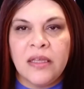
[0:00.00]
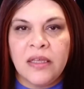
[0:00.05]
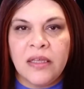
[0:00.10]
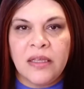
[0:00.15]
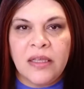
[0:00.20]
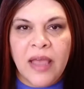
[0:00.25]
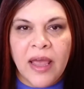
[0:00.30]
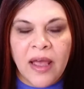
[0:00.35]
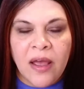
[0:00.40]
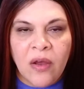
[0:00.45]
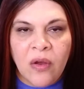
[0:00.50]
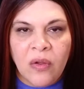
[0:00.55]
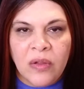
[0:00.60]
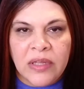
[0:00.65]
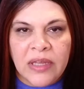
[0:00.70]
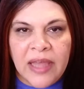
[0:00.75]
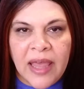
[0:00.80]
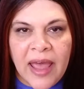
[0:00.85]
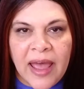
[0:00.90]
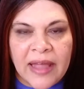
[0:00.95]
yeah,
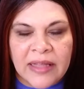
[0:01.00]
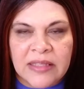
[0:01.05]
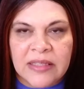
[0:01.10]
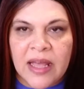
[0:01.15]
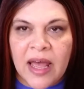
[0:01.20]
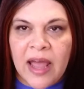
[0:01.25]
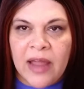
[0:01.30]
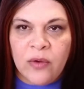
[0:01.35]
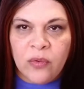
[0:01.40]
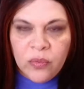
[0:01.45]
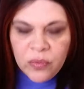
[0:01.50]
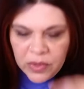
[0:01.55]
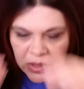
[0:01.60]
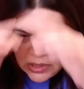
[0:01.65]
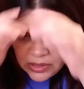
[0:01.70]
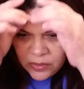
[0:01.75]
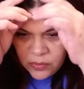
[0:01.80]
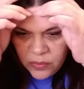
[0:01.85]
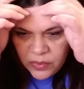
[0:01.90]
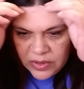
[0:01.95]
holy cats, I
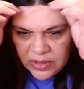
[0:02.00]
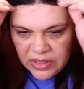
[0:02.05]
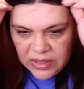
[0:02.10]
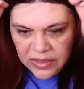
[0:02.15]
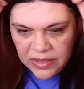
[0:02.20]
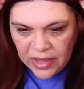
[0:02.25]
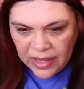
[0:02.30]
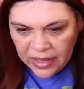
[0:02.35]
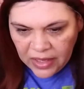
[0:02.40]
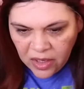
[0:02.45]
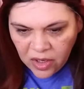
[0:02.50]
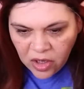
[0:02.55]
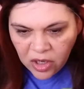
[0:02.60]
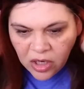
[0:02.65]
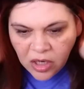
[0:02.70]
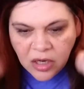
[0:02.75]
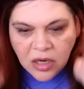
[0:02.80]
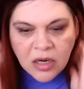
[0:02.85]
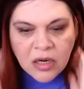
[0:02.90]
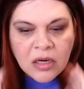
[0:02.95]
really, really like
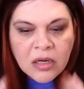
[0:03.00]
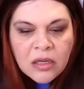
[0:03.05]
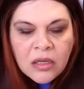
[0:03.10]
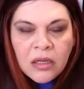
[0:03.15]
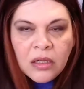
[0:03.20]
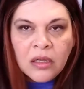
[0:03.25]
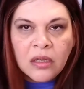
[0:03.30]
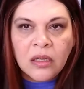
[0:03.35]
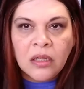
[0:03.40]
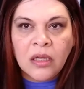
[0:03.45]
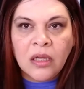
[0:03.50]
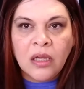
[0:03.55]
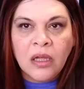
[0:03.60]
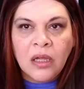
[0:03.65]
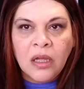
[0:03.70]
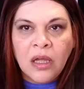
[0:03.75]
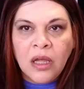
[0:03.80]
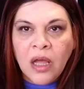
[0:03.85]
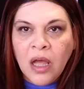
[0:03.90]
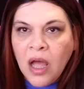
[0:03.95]
her.
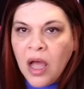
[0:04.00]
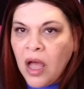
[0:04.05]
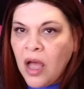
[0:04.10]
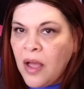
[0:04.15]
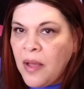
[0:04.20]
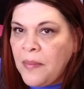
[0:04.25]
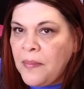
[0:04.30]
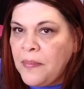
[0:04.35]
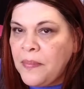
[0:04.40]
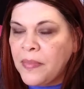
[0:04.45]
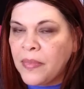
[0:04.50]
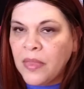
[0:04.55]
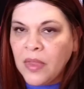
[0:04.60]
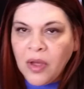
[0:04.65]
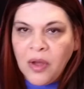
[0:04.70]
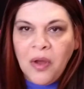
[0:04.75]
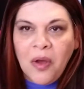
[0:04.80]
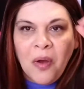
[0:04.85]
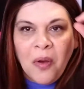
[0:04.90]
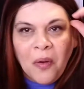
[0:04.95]

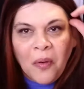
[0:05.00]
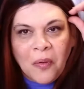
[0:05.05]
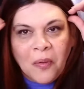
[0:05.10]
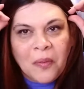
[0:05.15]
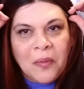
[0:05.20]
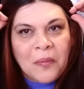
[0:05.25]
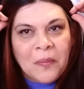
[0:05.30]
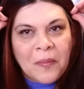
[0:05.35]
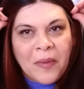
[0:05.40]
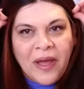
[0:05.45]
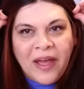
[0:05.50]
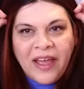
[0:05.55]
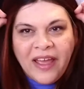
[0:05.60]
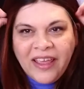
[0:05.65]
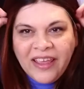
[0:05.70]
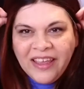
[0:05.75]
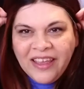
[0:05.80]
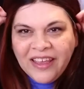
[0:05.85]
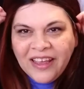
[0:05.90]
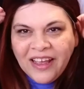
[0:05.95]
Oh
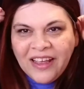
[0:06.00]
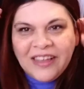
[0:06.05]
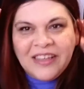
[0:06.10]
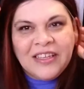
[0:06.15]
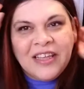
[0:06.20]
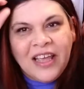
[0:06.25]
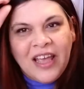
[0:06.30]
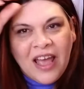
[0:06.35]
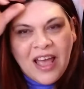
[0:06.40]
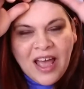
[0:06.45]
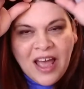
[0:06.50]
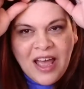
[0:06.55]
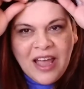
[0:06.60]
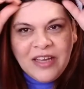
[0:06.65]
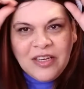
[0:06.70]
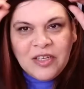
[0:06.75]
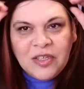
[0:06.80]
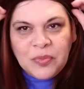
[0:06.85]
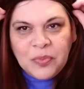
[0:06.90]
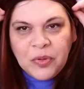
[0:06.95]
my God, I
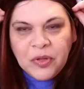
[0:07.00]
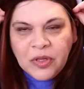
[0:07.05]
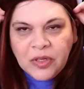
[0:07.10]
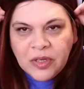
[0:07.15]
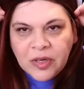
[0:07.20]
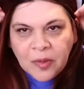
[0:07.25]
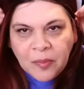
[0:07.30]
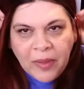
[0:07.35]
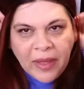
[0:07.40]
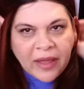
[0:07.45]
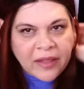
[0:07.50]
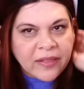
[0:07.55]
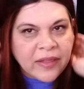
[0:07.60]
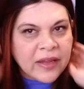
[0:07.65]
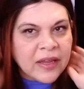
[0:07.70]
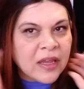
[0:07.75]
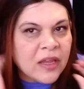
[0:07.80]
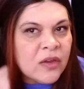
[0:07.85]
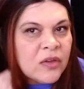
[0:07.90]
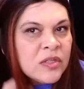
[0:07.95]
just pulled her back
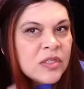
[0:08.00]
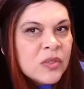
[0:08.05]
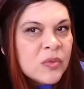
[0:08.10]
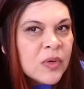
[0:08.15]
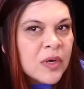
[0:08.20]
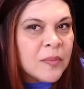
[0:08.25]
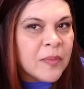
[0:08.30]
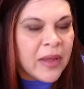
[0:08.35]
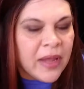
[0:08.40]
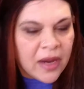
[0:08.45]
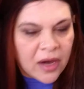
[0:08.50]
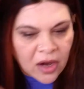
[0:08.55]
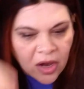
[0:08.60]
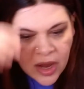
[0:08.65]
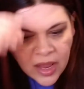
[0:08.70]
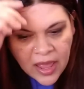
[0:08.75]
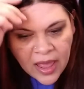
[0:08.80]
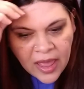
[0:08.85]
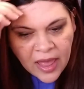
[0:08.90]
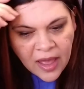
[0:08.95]
like I used to wear my hair.
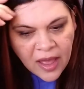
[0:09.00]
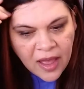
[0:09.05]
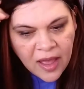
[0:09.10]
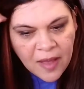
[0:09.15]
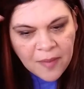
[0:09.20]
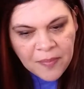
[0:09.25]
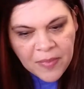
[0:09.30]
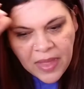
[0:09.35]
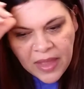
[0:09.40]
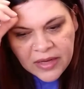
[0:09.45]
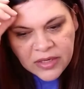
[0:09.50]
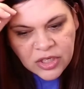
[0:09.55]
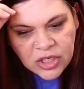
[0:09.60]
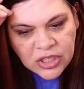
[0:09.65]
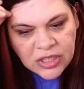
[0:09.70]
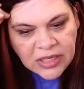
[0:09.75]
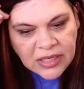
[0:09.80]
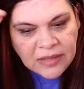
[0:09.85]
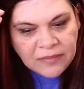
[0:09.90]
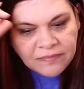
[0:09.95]
And
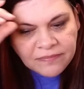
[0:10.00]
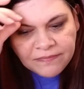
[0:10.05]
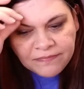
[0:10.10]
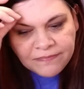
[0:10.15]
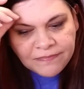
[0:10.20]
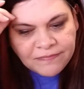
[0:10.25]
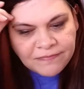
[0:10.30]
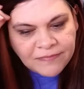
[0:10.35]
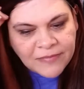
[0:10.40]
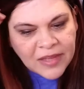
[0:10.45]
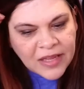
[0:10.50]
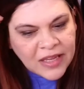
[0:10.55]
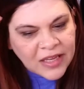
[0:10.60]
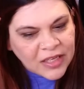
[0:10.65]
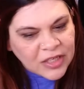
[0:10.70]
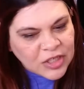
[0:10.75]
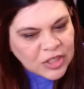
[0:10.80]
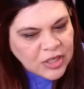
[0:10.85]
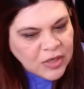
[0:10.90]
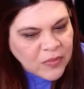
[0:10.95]
she
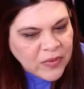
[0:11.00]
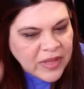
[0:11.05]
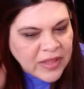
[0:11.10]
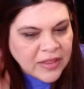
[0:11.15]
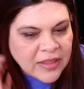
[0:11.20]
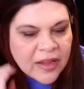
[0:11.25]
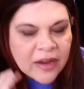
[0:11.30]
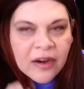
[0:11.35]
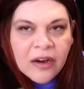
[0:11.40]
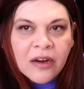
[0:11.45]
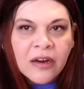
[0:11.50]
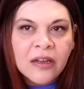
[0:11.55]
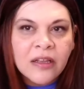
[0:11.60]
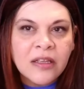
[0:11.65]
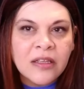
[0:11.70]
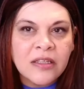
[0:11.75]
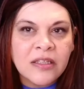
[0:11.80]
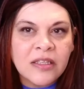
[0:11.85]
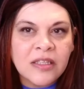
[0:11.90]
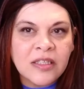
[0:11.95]
went there.
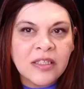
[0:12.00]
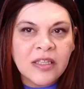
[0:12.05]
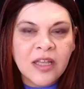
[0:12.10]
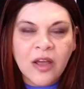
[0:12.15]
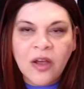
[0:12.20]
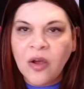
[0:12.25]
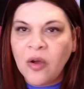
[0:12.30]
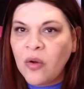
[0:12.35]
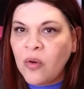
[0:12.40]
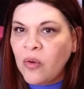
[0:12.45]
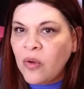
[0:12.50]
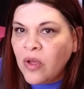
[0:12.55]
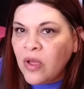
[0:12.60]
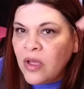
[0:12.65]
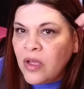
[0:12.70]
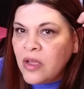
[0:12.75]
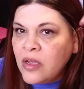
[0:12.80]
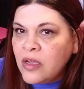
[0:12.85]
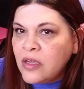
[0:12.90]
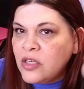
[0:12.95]
So
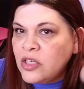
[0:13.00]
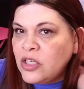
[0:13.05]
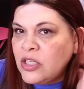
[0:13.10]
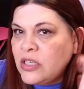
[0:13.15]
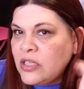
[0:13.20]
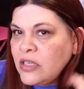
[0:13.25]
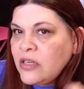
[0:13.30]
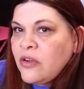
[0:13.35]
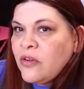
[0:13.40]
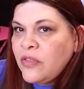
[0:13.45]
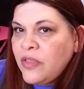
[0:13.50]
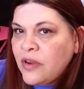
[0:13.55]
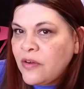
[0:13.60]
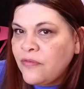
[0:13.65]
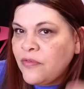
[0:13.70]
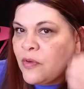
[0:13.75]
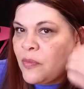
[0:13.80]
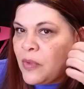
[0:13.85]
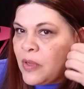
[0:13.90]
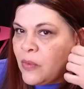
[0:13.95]
she did go there
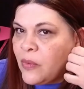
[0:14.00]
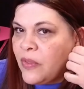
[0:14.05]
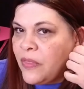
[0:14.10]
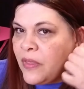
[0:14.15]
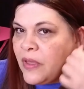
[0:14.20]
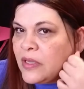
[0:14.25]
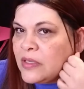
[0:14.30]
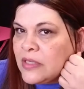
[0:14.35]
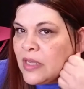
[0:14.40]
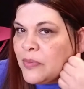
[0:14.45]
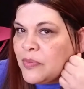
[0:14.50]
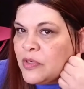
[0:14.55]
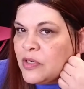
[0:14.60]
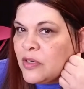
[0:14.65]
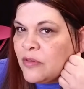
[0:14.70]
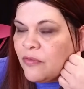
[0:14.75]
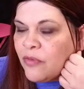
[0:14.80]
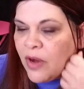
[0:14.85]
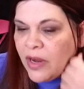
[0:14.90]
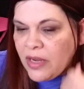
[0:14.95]
for me, with the exception
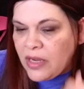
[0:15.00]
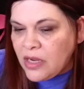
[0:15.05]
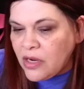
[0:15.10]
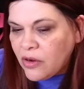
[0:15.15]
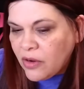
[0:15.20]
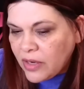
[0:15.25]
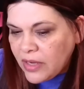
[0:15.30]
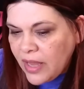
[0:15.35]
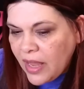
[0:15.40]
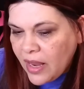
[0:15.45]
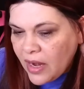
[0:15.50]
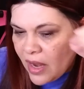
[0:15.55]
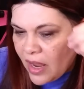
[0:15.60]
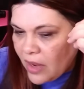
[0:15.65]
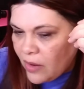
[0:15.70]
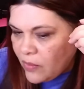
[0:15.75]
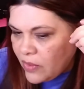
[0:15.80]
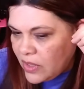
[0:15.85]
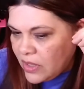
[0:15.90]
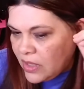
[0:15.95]
of right here. Again,
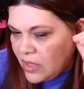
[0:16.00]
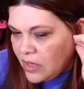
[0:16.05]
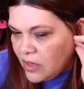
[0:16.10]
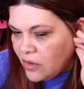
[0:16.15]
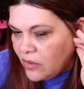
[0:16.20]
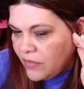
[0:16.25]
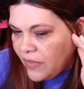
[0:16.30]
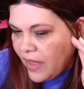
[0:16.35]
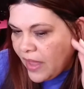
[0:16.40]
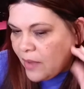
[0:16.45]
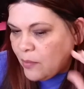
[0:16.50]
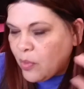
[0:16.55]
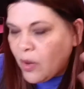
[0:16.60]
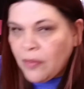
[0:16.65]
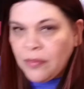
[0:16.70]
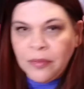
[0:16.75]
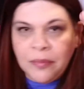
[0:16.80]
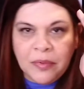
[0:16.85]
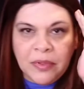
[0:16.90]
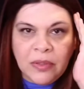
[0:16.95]
I would adhere that
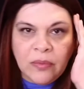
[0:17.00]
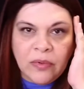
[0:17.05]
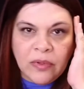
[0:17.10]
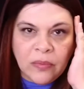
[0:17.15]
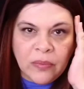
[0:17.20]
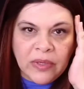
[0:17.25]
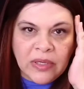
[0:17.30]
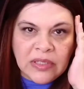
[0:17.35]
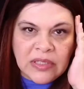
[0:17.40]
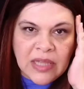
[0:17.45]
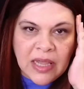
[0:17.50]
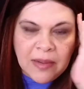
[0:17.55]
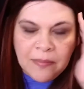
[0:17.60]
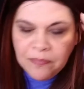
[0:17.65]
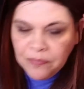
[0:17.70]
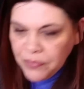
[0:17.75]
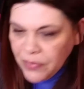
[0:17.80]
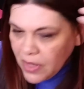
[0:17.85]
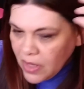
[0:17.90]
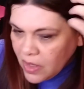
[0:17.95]
probably with wig
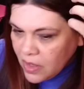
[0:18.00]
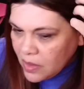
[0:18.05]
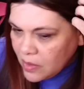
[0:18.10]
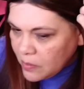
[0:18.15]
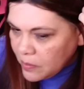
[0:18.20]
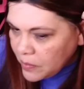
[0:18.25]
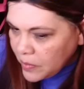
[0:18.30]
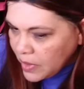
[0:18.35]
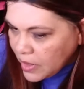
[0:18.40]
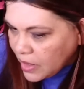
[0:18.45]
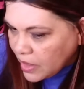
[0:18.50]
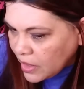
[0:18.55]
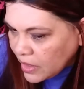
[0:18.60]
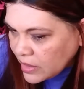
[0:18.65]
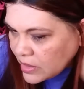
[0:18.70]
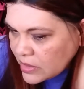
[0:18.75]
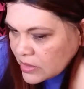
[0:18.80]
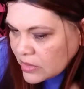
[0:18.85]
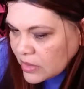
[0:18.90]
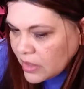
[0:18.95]
tape
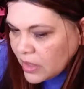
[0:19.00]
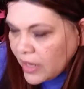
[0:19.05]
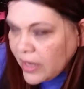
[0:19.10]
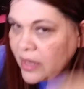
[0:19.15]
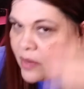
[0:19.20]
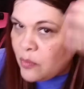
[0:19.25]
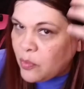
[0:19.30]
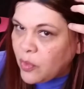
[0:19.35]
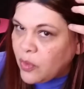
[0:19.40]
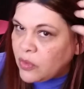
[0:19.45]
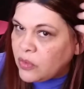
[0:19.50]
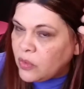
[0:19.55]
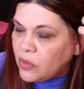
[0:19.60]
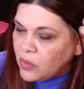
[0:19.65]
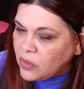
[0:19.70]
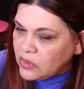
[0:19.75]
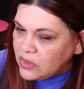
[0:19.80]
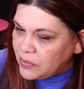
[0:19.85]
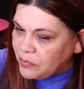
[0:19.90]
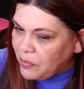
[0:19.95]
because, and bolt
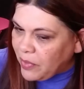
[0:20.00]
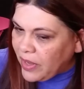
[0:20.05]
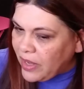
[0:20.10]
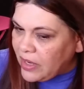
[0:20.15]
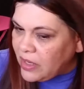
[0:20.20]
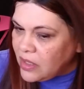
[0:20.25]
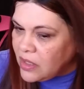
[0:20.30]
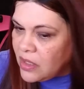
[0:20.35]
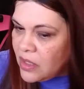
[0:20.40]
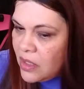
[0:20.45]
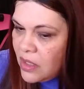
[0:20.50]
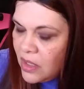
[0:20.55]
hold, but,